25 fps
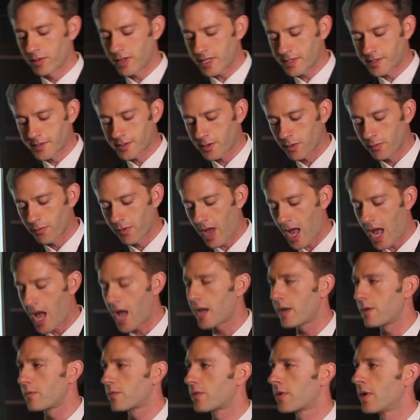can only
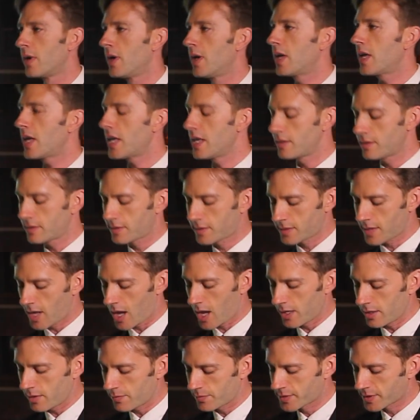survive
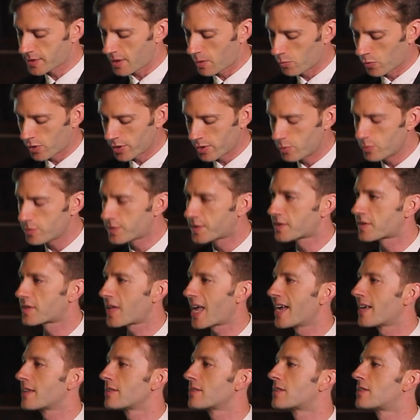inside of someone who
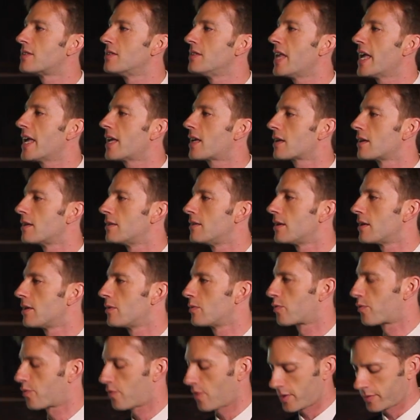stands
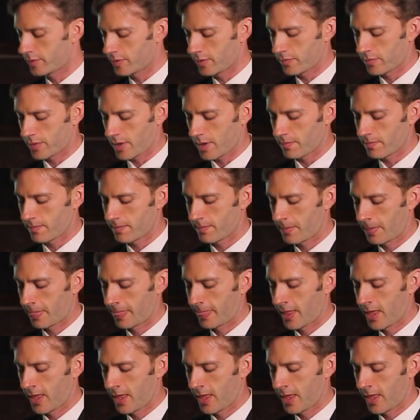naked in front of them.